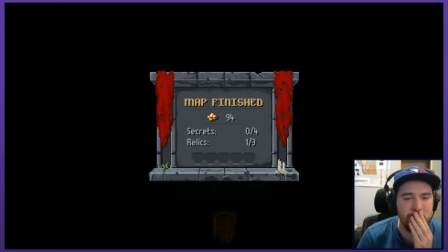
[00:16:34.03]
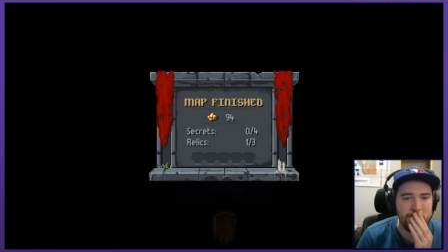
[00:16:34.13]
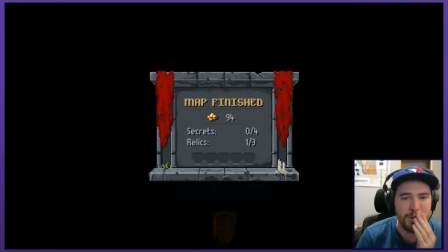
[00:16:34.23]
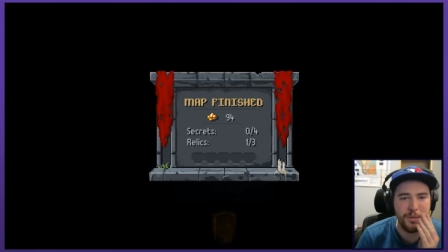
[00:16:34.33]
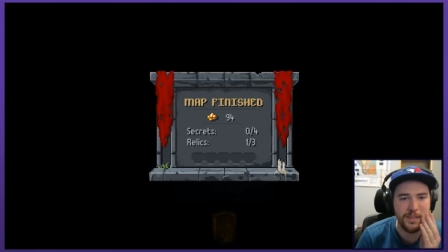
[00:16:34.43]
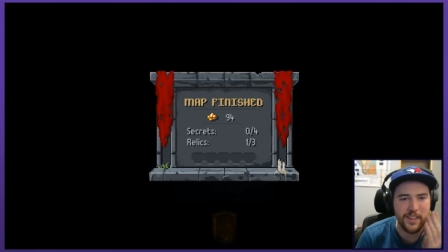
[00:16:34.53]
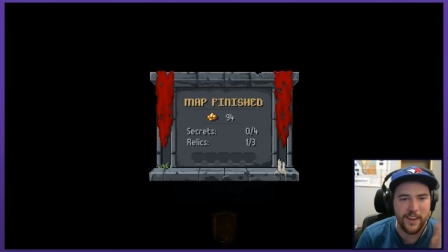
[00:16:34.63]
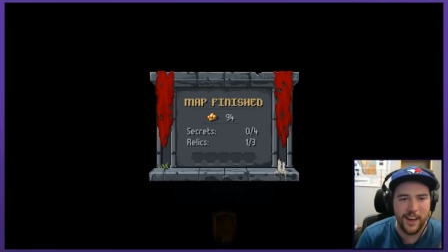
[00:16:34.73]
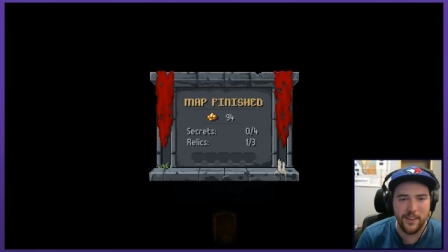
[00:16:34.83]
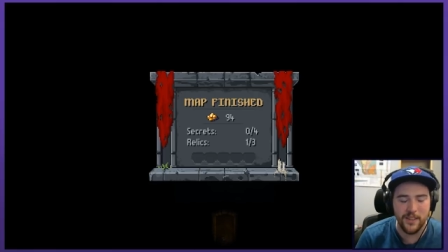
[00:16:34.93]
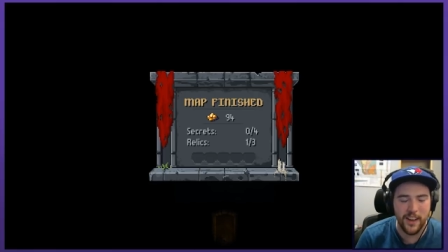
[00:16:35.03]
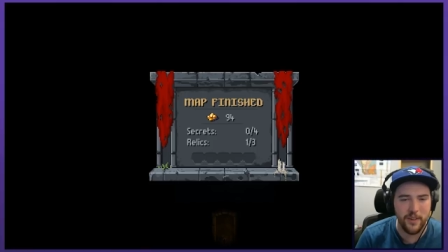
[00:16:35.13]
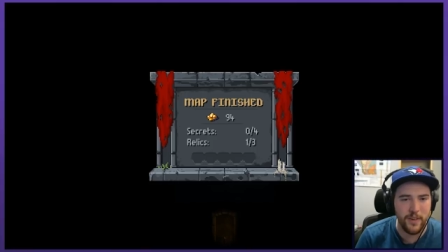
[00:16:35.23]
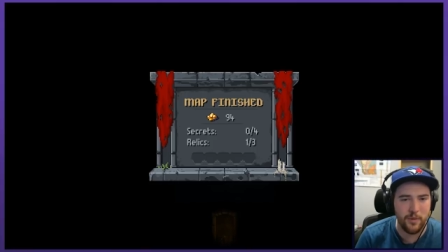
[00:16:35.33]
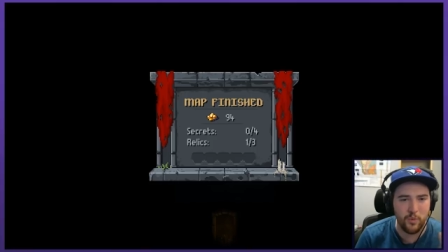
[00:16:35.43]
was pretty much out of health.
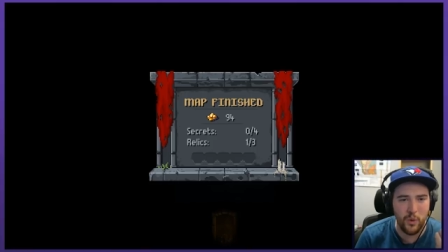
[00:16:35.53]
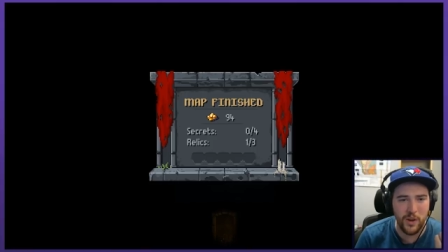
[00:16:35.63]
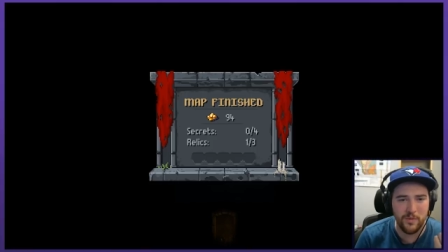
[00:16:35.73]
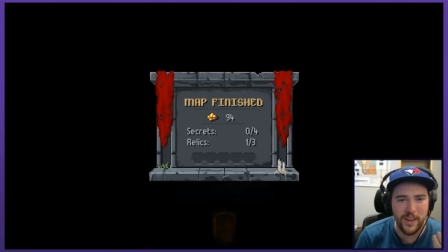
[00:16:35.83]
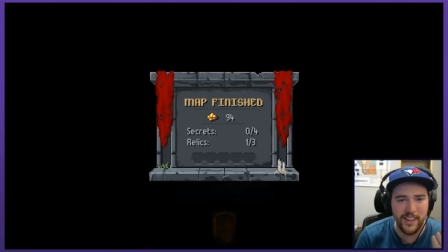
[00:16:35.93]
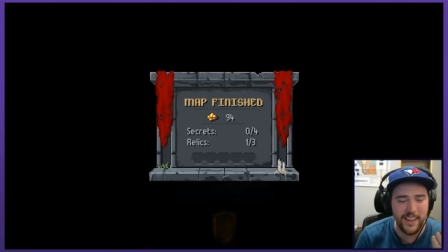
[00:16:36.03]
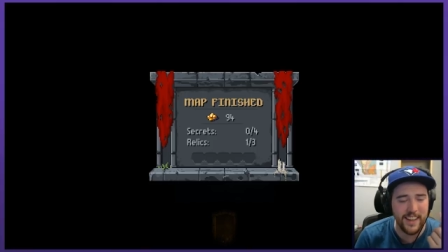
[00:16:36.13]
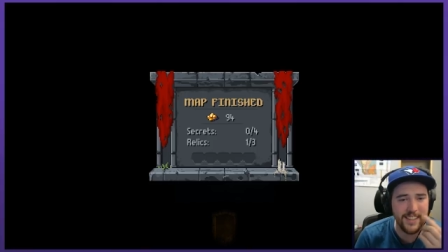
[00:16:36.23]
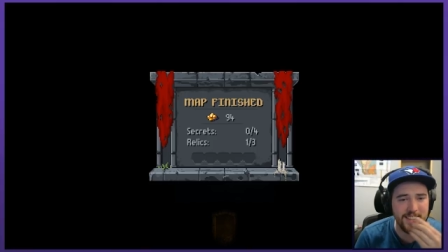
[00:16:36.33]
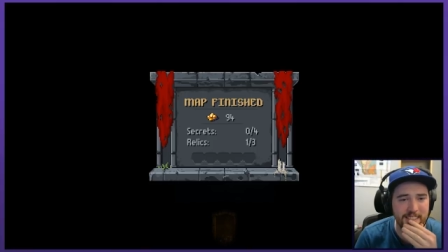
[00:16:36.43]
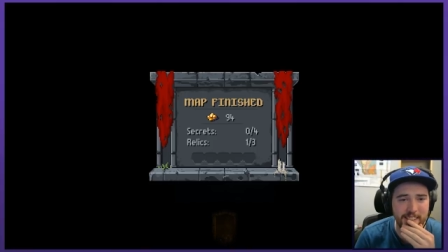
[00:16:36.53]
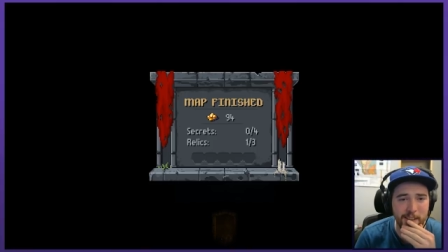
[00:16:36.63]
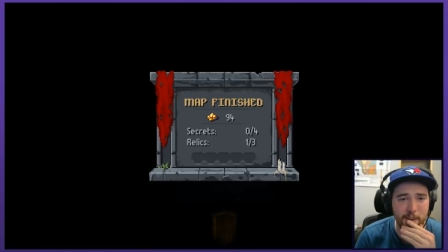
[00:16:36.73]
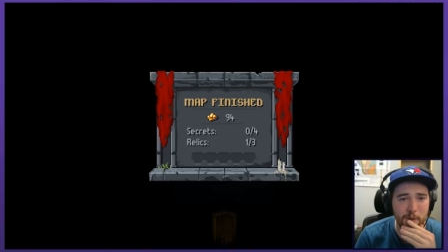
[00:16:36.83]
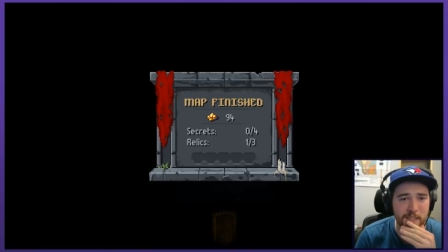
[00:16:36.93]
I found one relic and
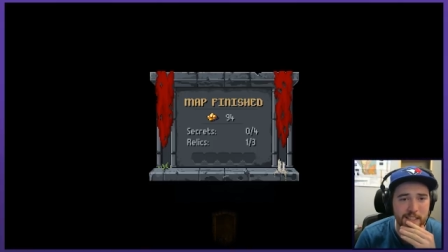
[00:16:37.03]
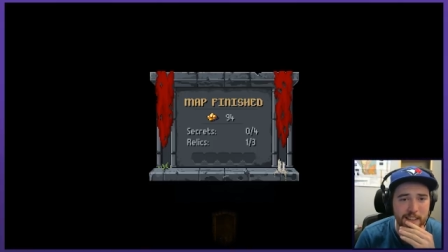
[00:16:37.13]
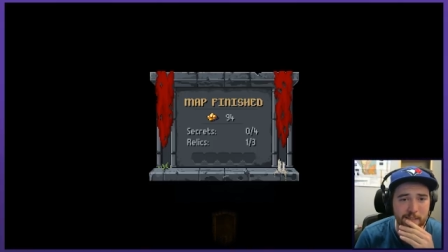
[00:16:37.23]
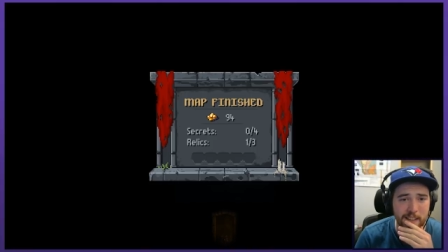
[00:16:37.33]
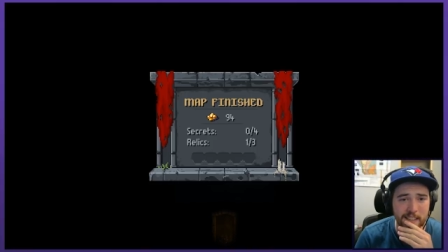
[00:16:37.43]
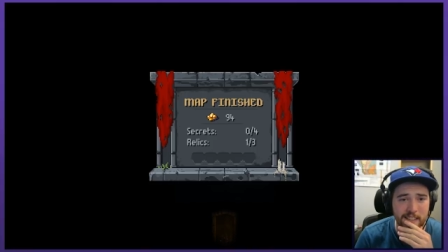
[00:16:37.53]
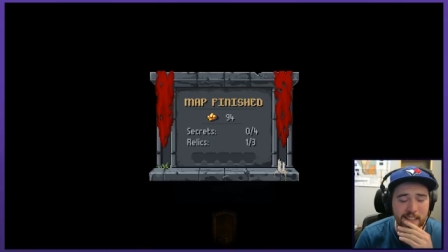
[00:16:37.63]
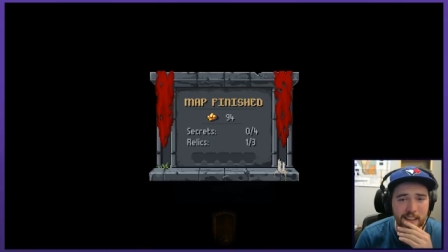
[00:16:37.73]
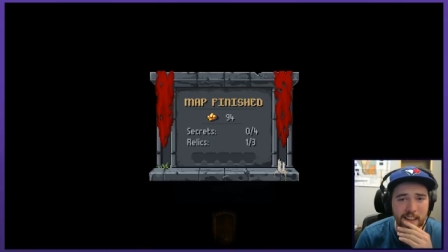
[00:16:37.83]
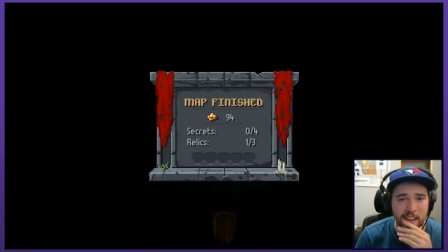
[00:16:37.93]
zero secrets.